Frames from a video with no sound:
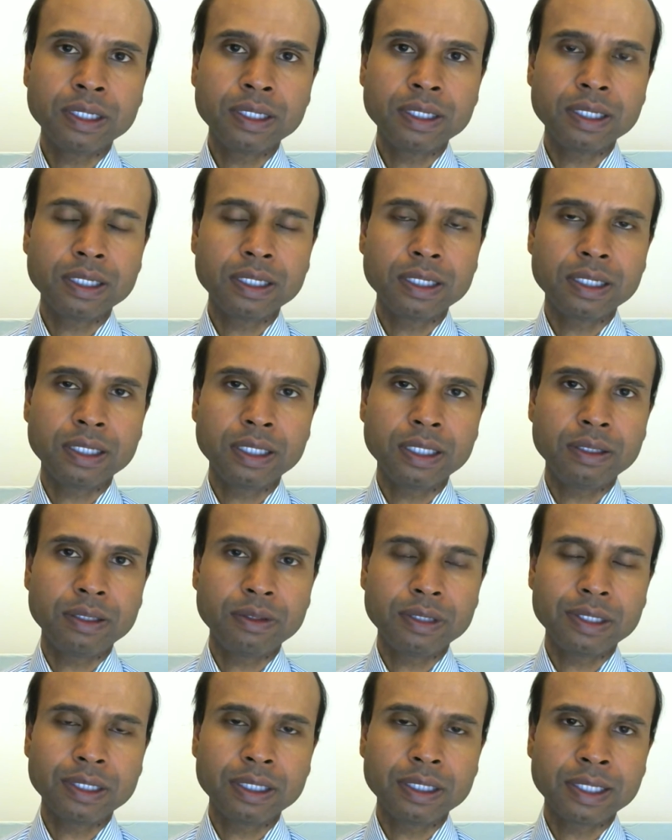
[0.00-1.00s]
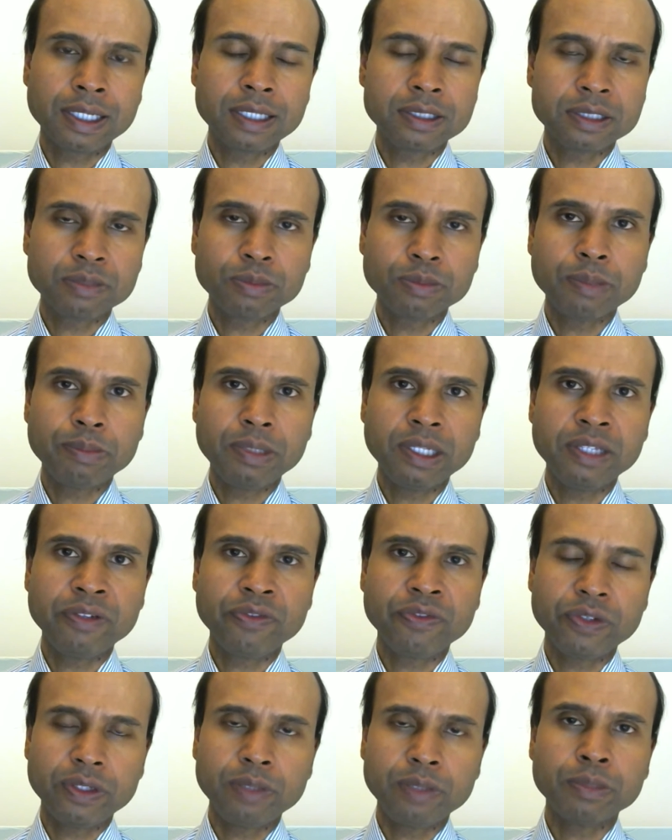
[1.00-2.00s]
I, I, I cancel my
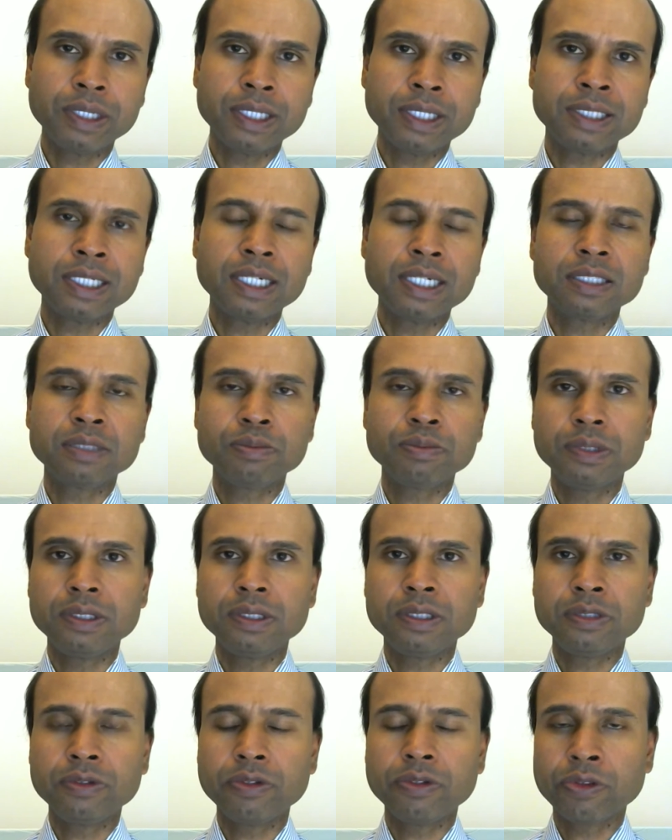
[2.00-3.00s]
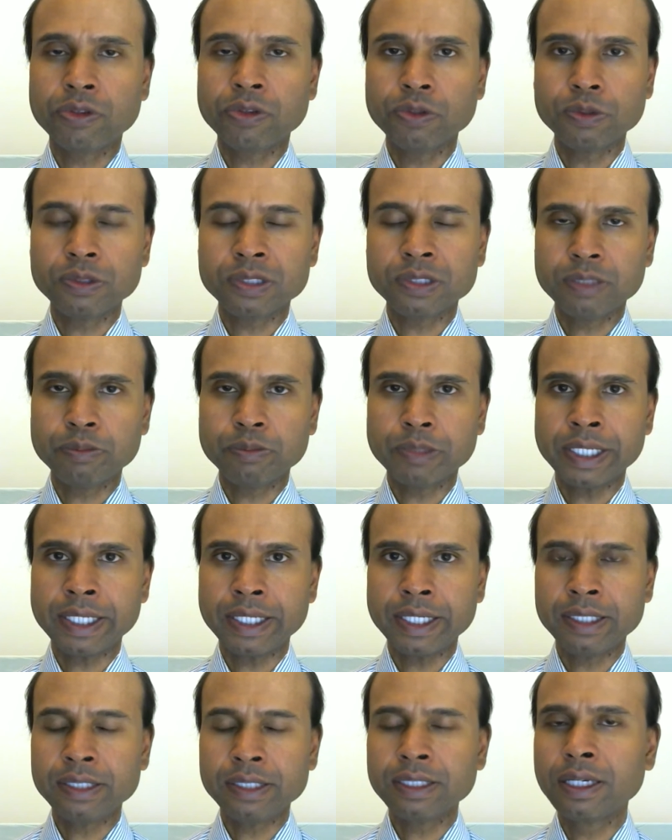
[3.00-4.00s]
belief in my attachment to the thoughts in my
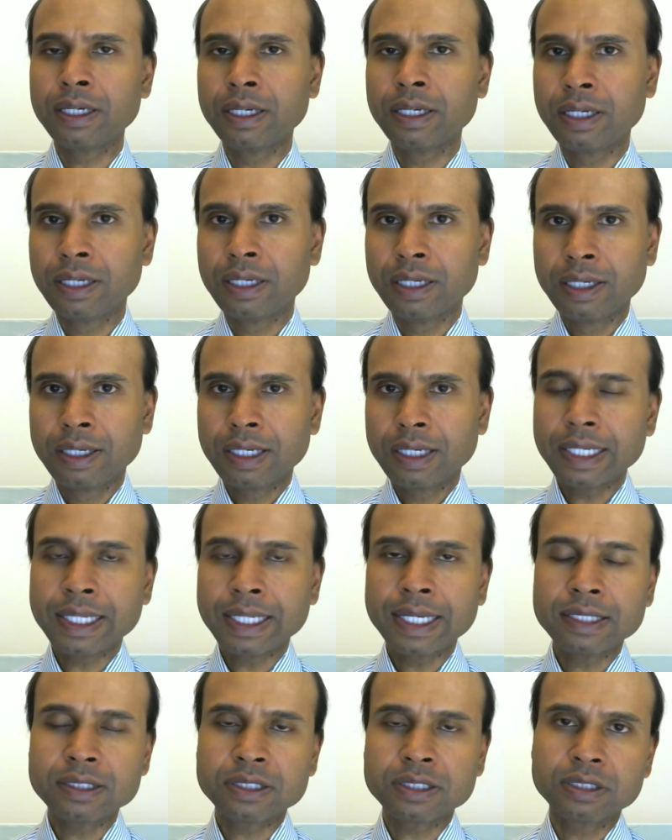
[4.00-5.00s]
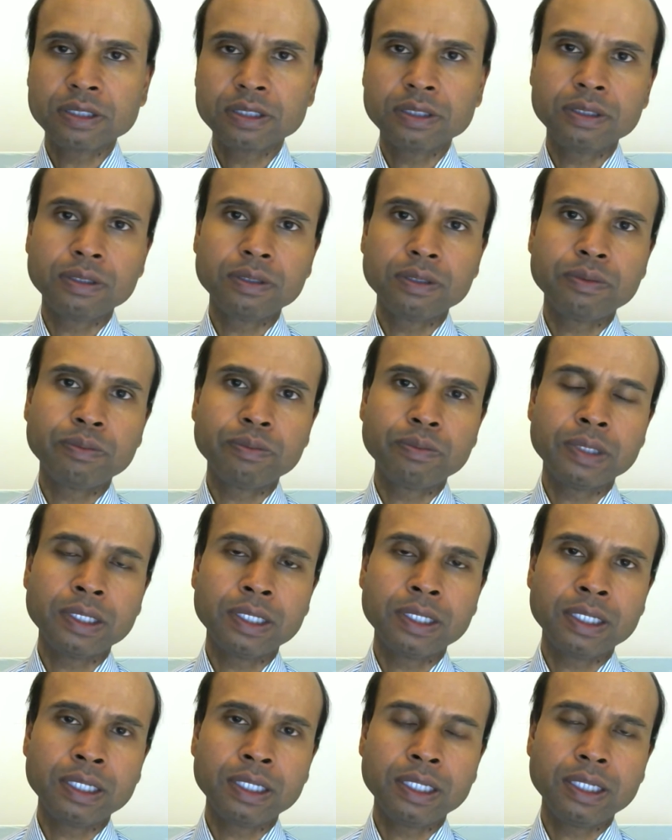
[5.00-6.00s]
head. I cancel
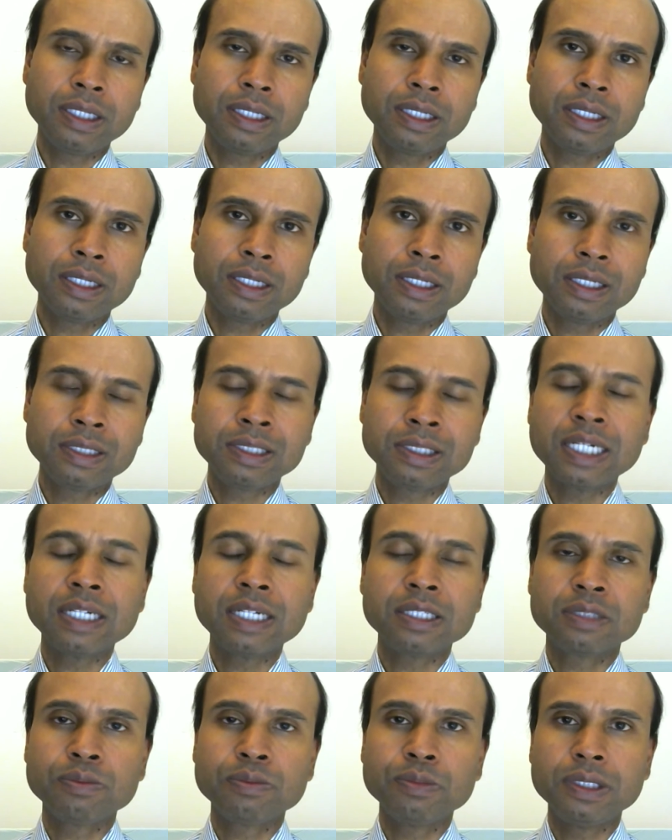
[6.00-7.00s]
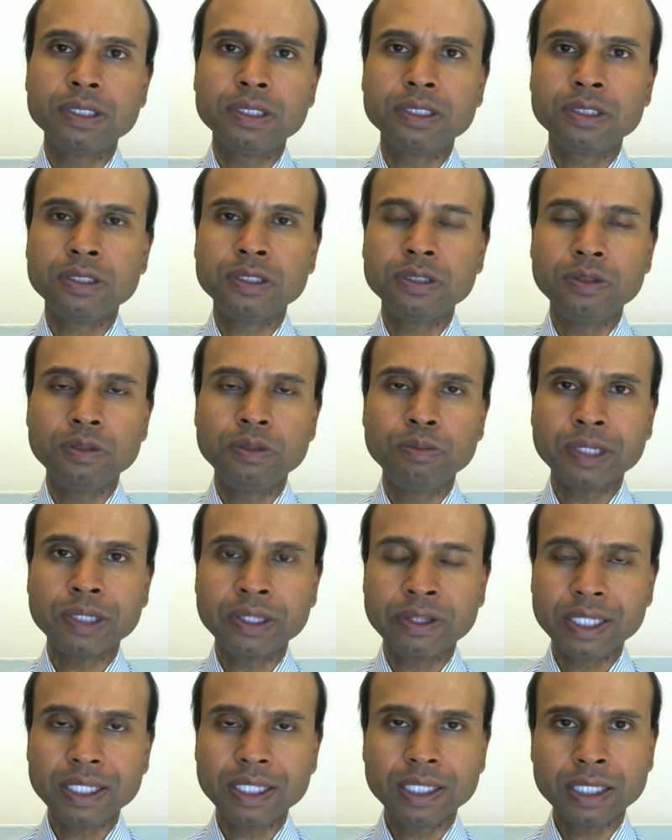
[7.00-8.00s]
my uh, attachment to
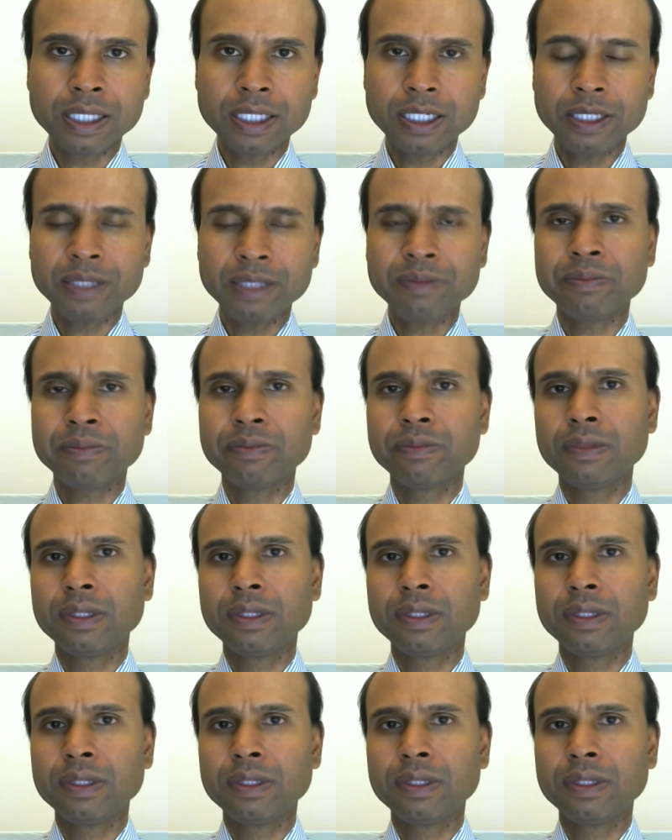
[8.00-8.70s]
my thinking.